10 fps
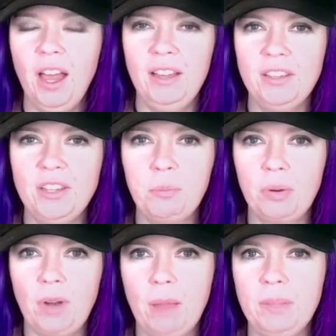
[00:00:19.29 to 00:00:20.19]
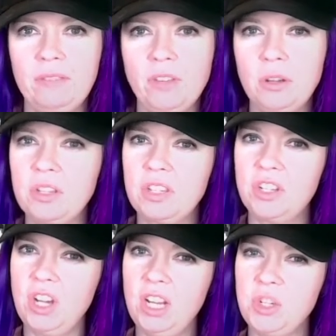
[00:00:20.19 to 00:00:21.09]
you probably have noticed a
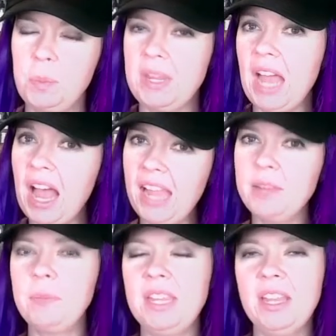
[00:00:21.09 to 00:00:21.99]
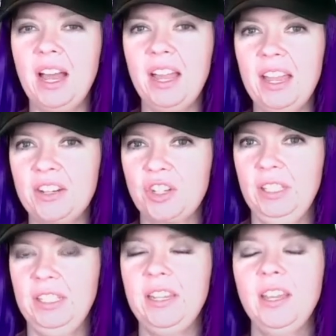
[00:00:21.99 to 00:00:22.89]
change behind me. I
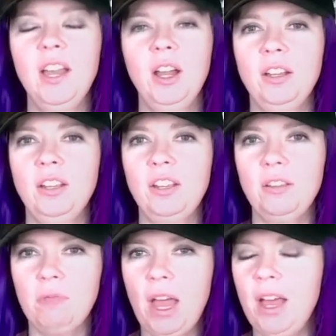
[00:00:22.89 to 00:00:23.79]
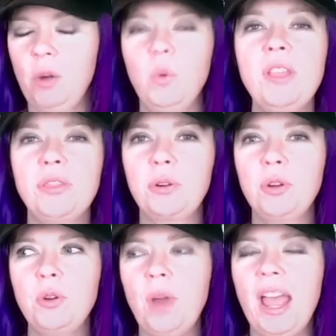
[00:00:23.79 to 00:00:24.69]
actually went
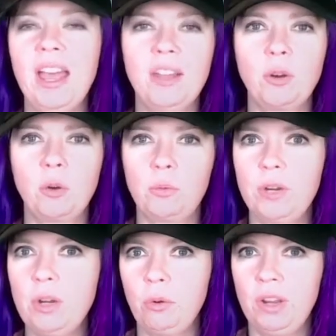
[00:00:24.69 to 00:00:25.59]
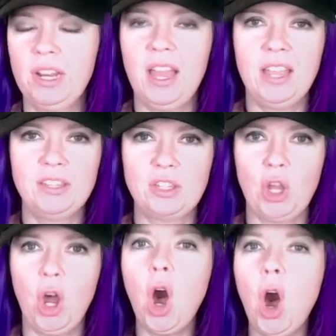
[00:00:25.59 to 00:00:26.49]
through and reorganized
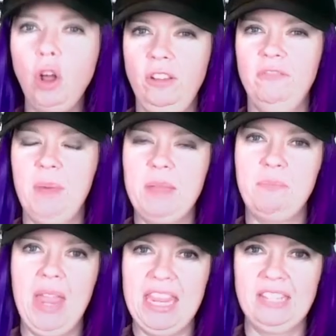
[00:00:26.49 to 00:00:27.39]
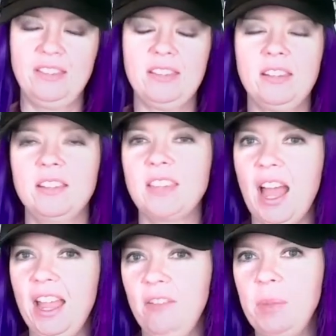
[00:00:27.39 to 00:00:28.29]
all of my paints because
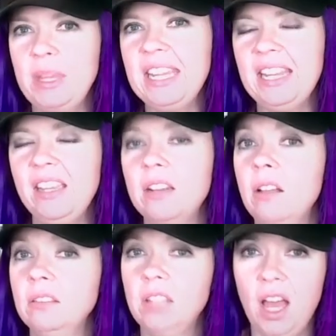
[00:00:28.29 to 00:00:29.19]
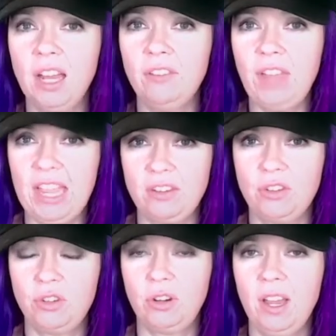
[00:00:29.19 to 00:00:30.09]
I have been getting in a lot of
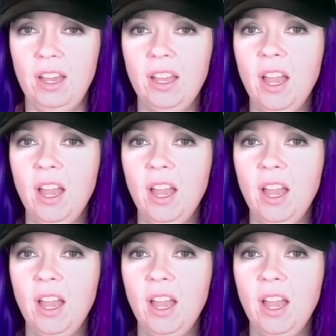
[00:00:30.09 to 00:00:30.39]
extra,